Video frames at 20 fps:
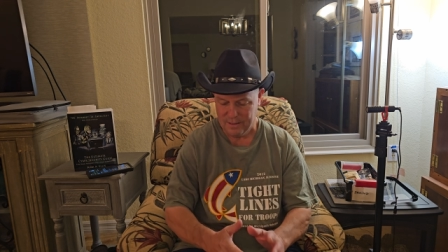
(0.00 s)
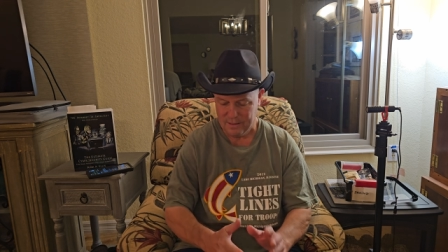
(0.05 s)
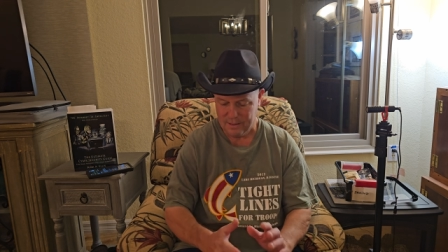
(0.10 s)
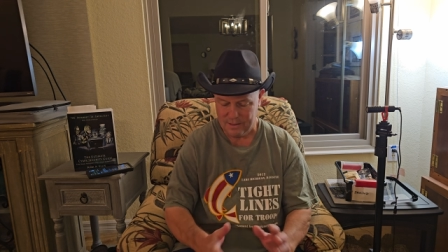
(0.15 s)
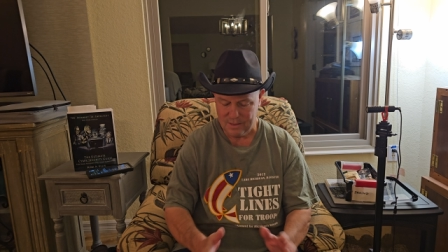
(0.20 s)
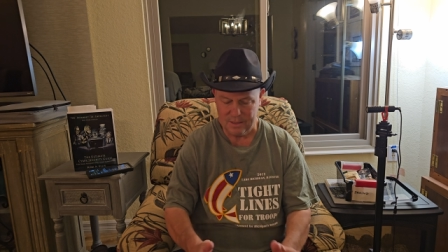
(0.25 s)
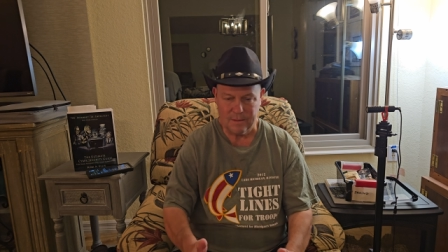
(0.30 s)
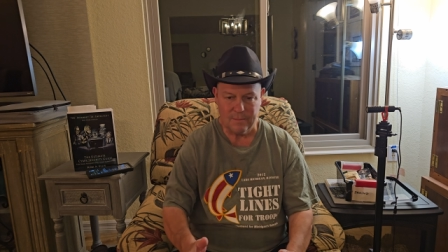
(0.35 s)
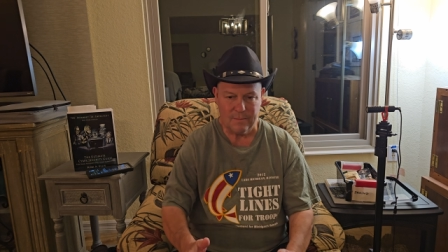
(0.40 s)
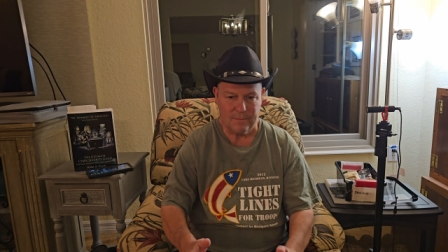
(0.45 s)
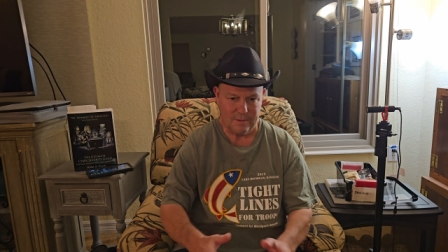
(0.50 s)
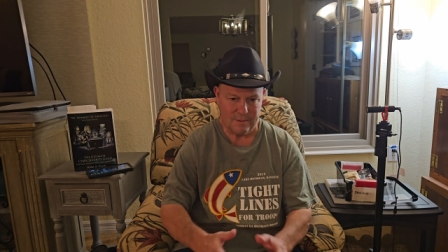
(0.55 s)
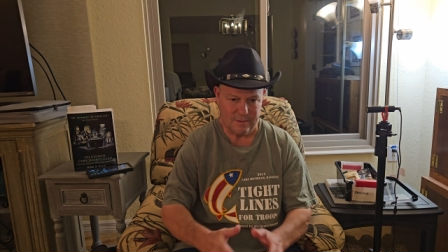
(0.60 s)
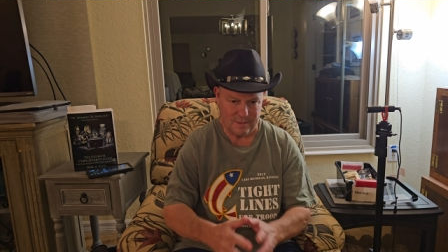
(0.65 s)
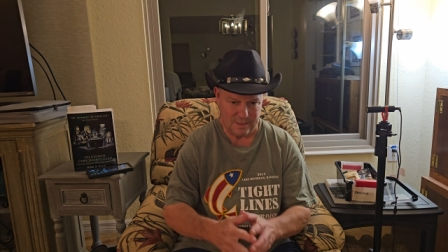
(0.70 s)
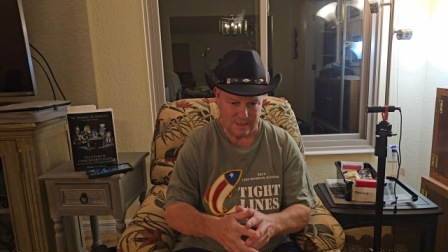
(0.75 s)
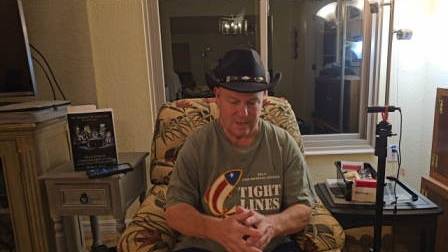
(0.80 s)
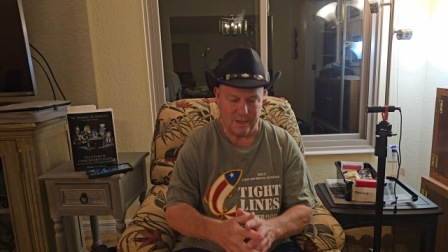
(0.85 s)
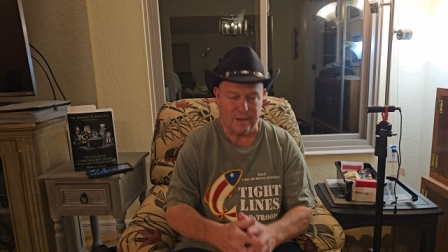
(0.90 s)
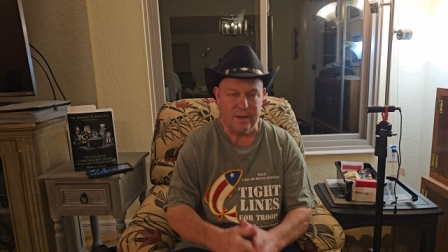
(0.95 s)

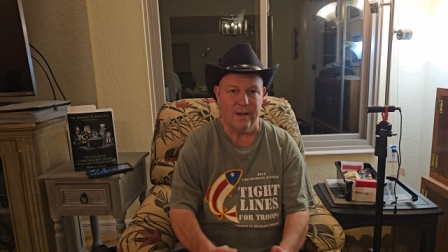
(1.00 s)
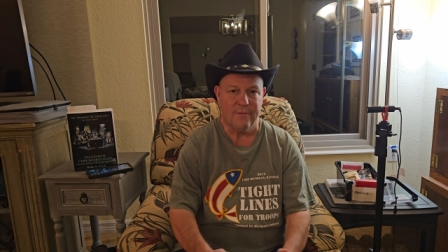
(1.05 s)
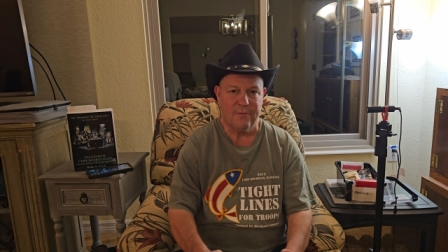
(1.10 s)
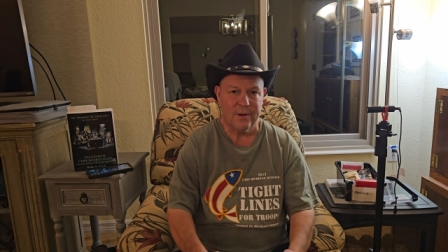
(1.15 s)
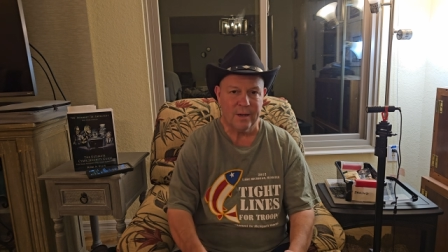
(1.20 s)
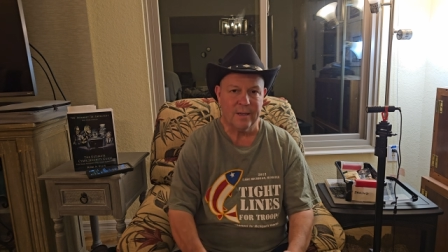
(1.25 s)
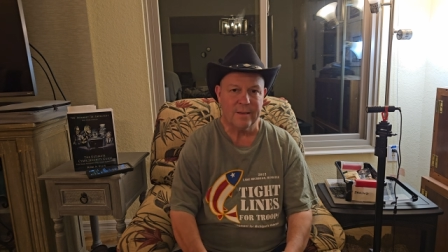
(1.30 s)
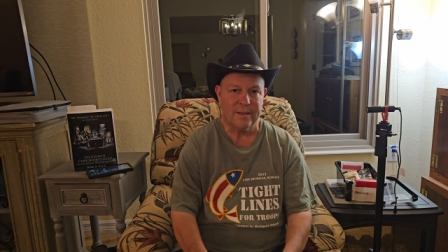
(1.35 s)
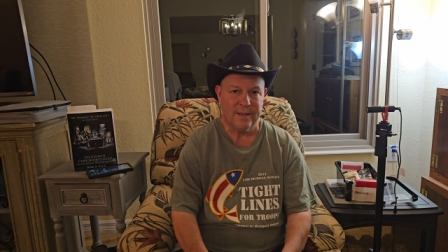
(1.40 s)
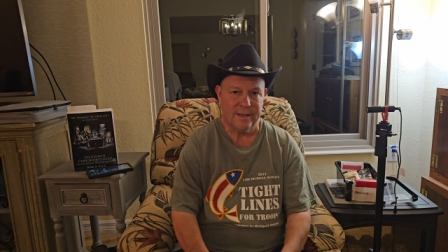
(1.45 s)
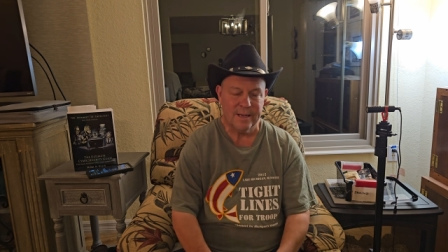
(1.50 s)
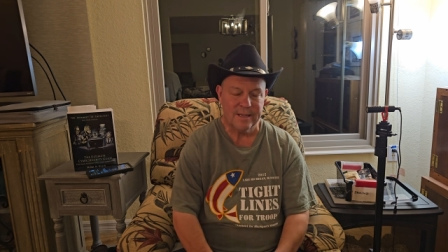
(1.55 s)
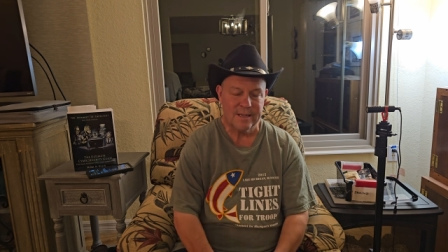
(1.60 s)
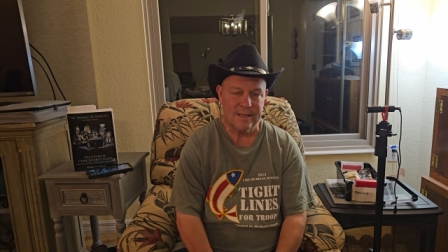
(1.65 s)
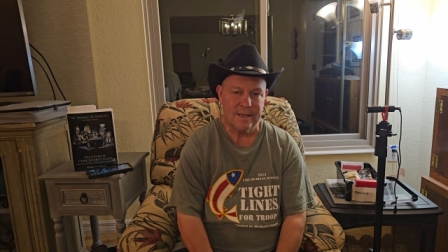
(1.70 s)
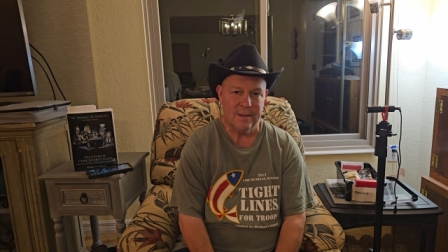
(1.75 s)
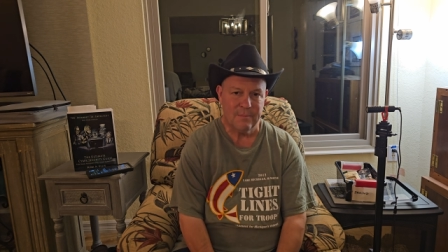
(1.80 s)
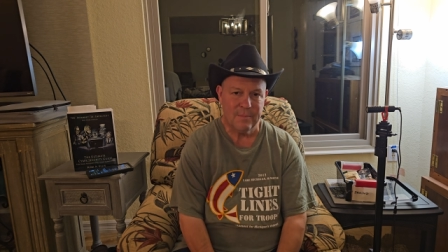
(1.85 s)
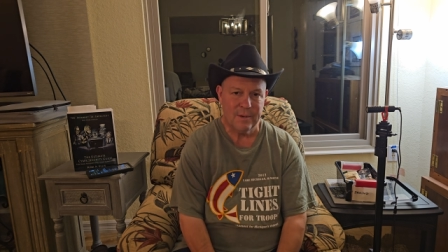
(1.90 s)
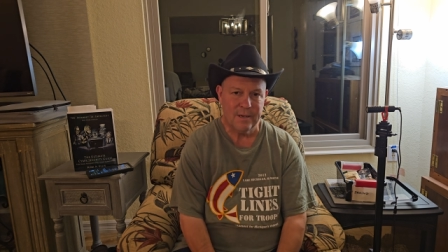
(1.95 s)
significant things
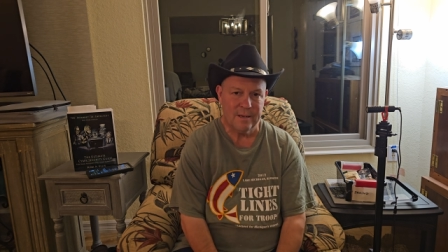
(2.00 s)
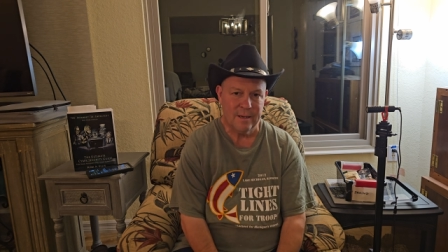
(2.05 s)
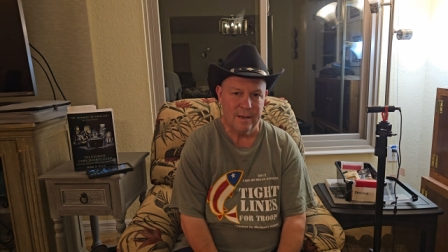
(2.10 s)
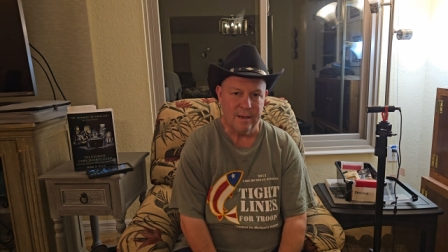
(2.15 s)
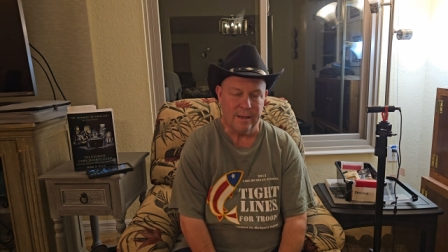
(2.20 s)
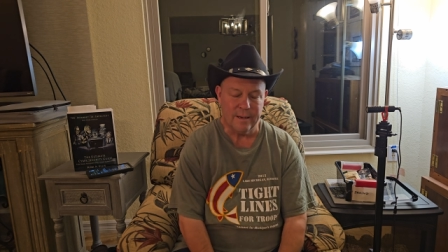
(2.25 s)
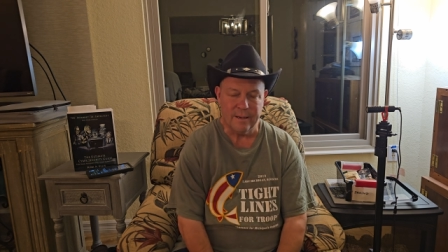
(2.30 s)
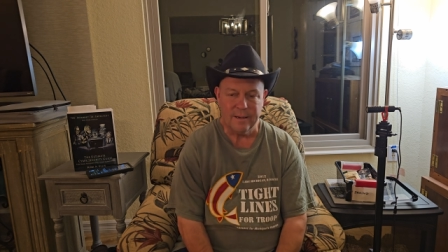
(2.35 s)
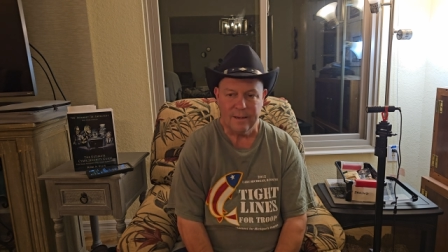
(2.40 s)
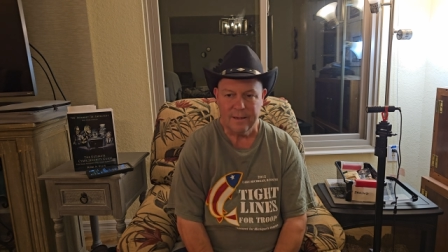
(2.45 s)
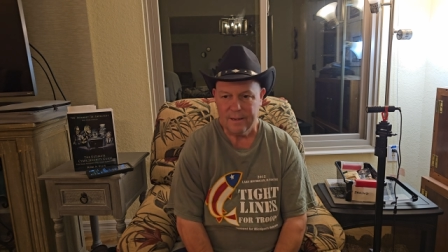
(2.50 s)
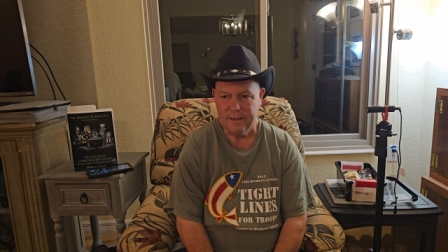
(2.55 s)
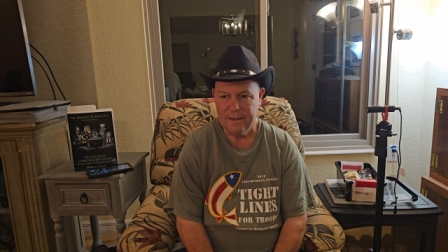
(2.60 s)
can be done.